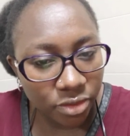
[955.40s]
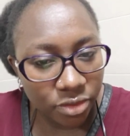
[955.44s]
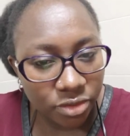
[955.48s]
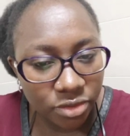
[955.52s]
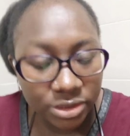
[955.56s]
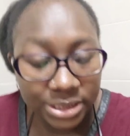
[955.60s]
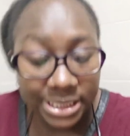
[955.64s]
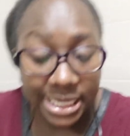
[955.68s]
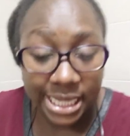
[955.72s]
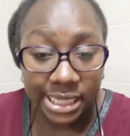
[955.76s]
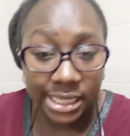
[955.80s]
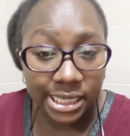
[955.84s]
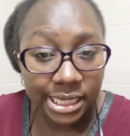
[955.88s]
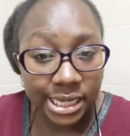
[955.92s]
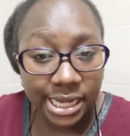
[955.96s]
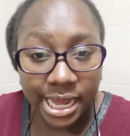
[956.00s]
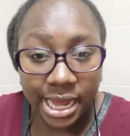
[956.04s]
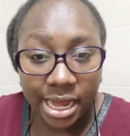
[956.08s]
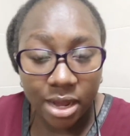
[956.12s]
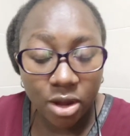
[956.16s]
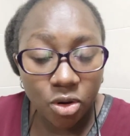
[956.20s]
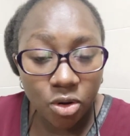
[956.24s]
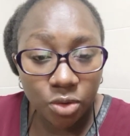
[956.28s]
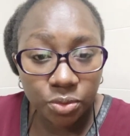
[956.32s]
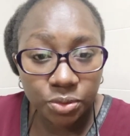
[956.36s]
Those are
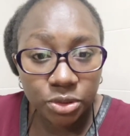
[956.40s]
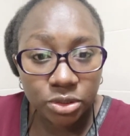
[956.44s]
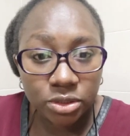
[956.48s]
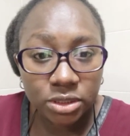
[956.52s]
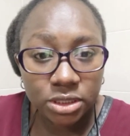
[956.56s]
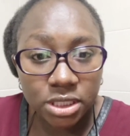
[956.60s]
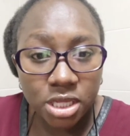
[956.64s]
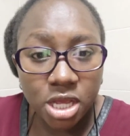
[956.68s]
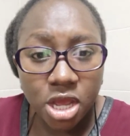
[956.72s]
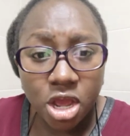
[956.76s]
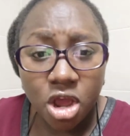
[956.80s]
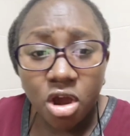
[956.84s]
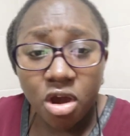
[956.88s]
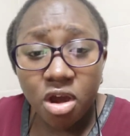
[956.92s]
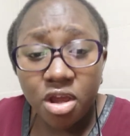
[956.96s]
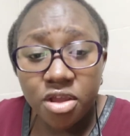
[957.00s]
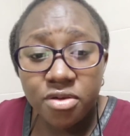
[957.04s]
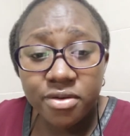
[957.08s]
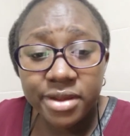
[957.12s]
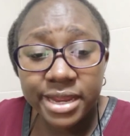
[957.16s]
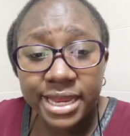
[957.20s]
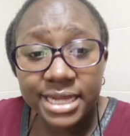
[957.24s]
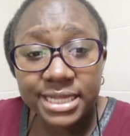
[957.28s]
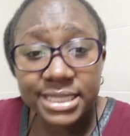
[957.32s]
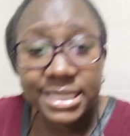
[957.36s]
options. Or
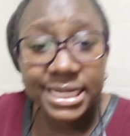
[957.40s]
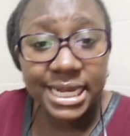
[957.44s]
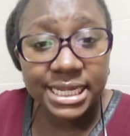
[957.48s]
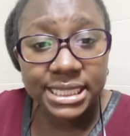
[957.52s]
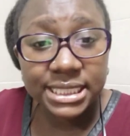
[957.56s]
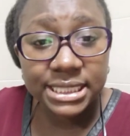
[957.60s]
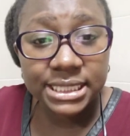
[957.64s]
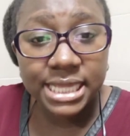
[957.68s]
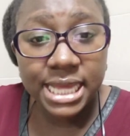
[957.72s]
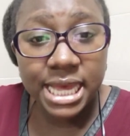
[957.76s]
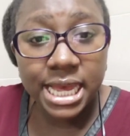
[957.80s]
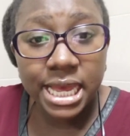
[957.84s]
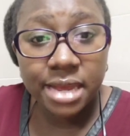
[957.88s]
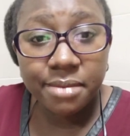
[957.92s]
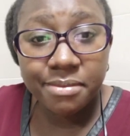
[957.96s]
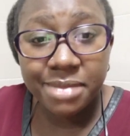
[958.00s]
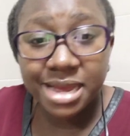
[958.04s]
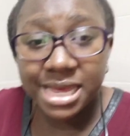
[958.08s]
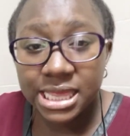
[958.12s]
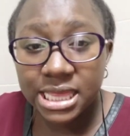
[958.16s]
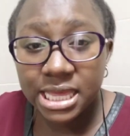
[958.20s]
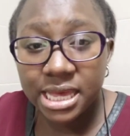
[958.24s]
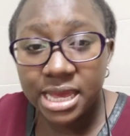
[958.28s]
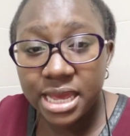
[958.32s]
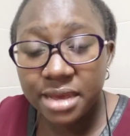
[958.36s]
you can just say,
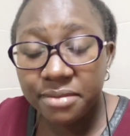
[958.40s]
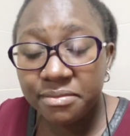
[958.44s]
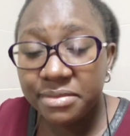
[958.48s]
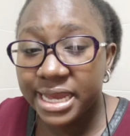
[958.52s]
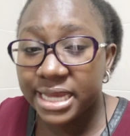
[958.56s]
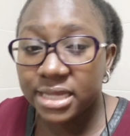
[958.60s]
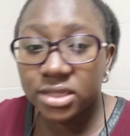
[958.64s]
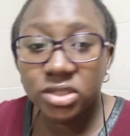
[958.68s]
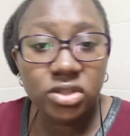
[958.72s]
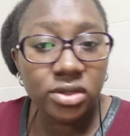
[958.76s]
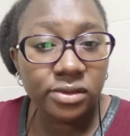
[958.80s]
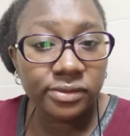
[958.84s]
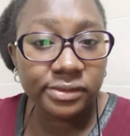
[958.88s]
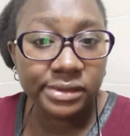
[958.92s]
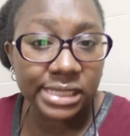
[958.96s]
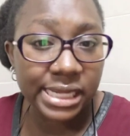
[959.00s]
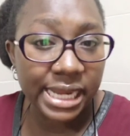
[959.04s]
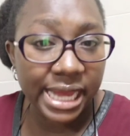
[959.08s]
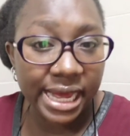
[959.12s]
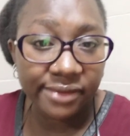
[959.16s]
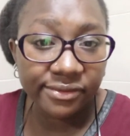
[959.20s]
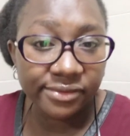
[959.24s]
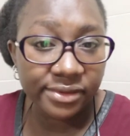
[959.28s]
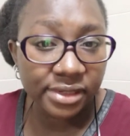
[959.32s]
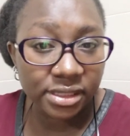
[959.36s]
by the way, I stopped
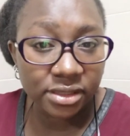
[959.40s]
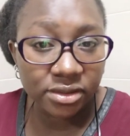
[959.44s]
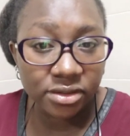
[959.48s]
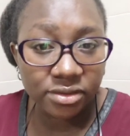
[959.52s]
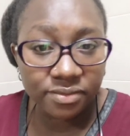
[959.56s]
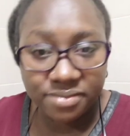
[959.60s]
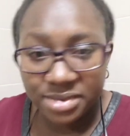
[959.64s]
loving you.